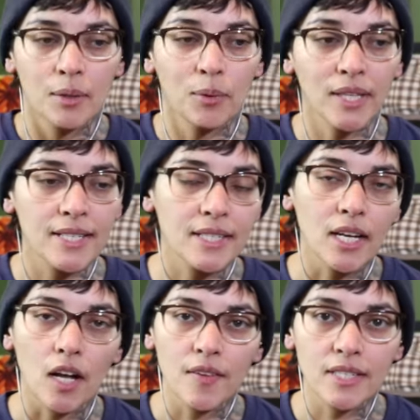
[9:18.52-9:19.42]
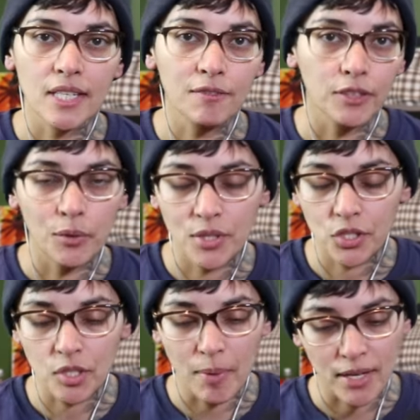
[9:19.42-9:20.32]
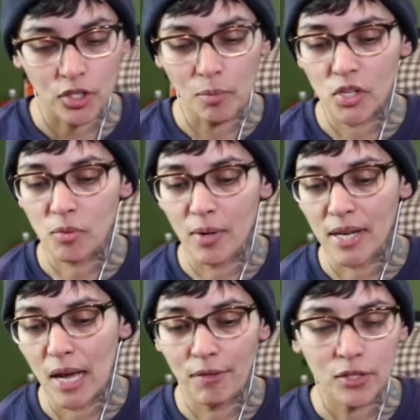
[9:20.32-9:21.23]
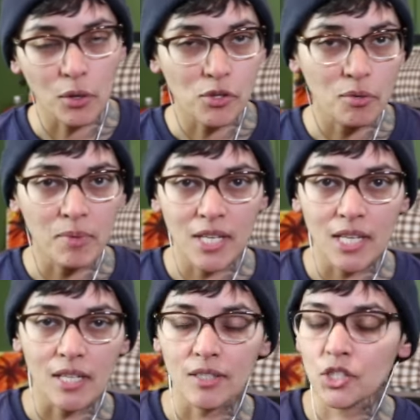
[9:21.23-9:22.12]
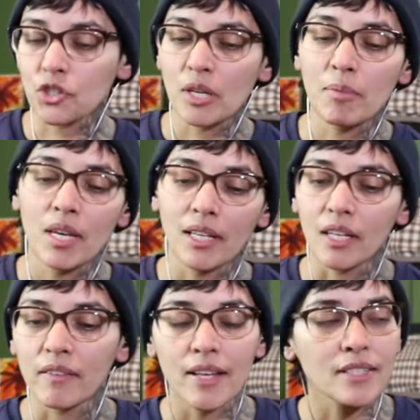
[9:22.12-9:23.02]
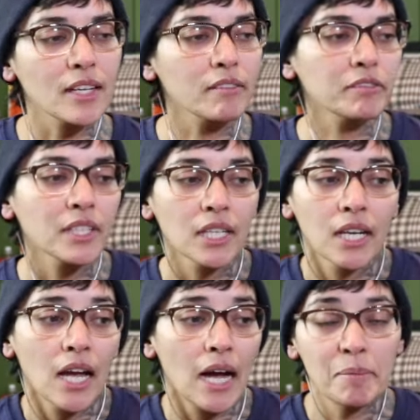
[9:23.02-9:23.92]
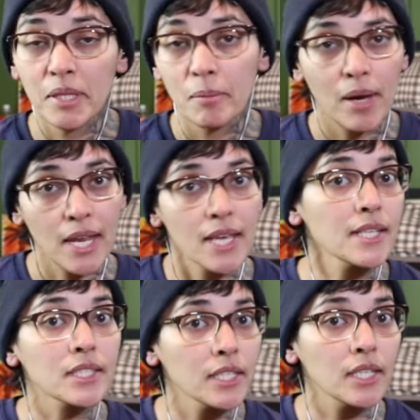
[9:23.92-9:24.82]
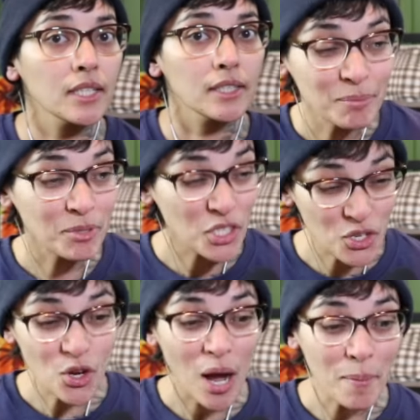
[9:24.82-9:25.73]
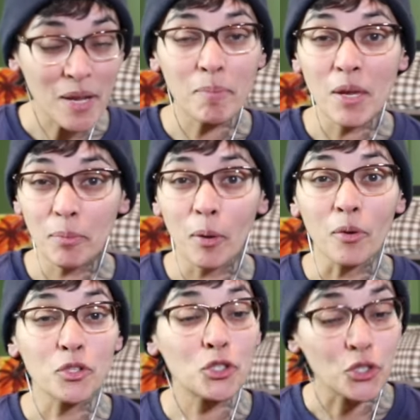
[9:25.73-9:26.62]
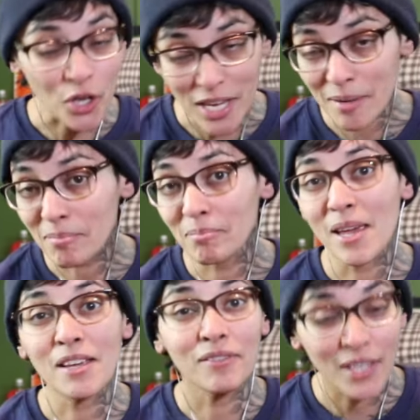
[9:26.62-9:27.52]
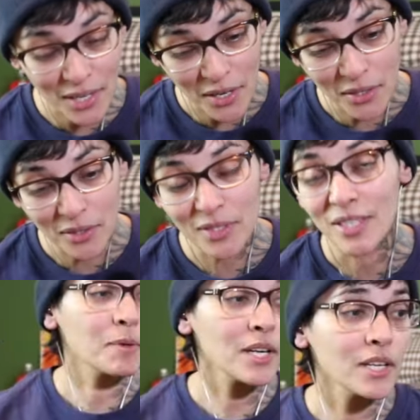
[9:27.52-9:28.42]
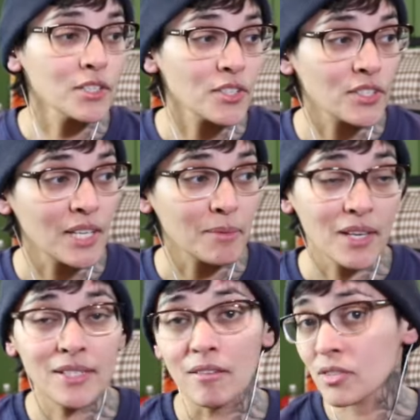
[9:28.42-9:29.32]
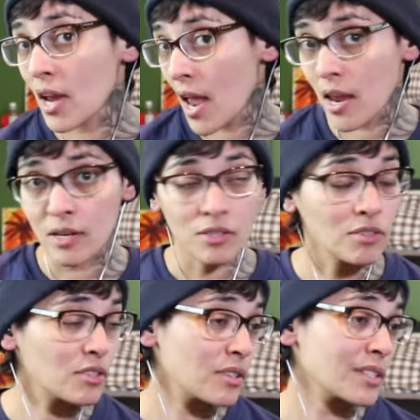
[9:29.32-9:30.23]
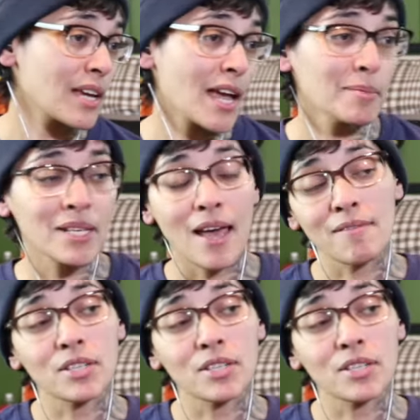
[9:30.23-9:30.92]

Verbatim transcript: when they see all these influencers make so much money off of social media, streaming, and all that stuff. I mean, the money is good, but do you know how many people stream, make videos? pretty interesting. Things have changed. The times have